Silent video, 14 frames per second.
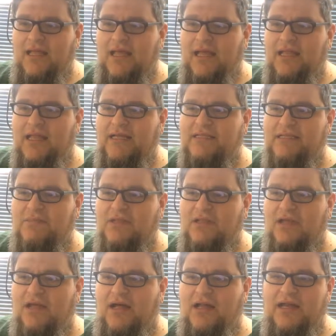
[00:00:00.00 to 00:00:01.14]
I like them a
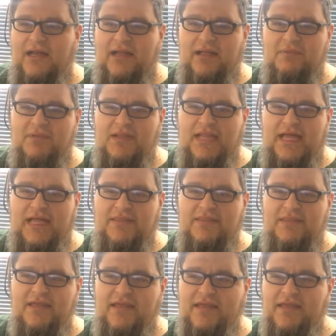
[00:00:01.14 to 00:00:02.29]
lot, and I'm glad
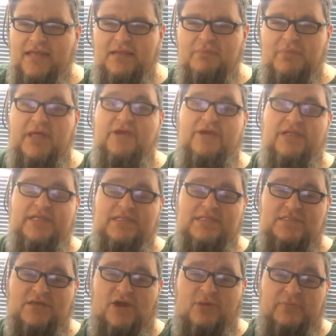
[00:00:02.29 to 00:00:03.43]
they get better in
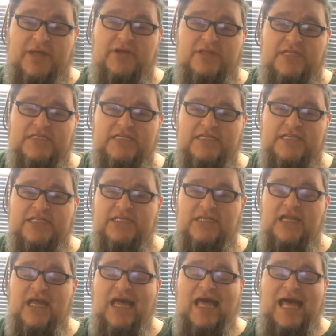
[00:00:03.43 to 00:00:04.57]
this are better in this
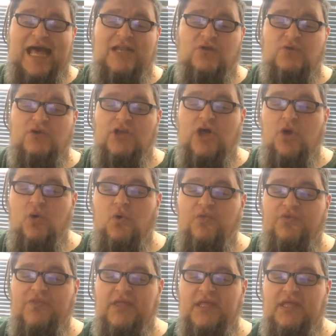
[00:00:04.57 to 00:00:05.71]
edition. I don't know
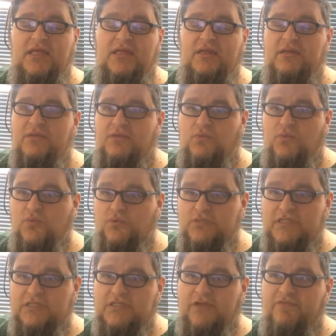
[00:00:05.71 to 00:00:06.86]
the the rules
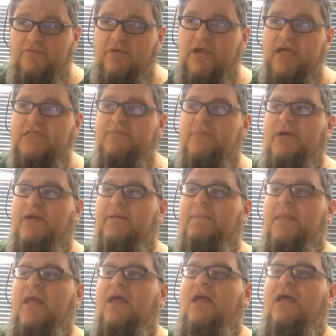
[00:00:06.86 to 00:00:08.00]
and stuff wise by them,
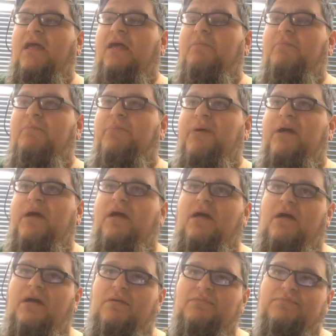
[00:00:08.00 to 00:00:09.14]
but
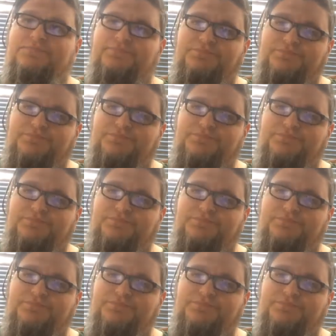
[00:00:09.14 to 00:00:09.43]
um,